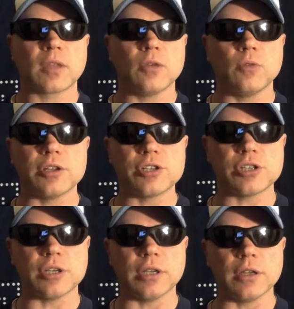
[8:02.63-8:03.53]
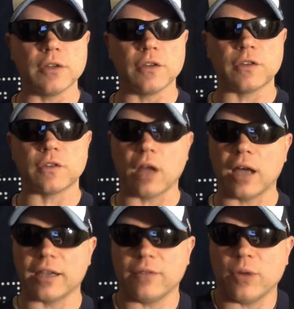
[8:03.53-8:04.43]
which is
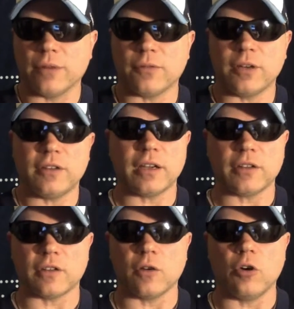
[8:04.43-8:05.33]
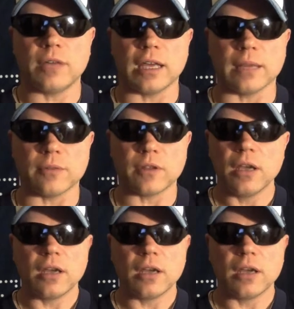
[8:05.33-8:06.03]
giving away free tickets to home games.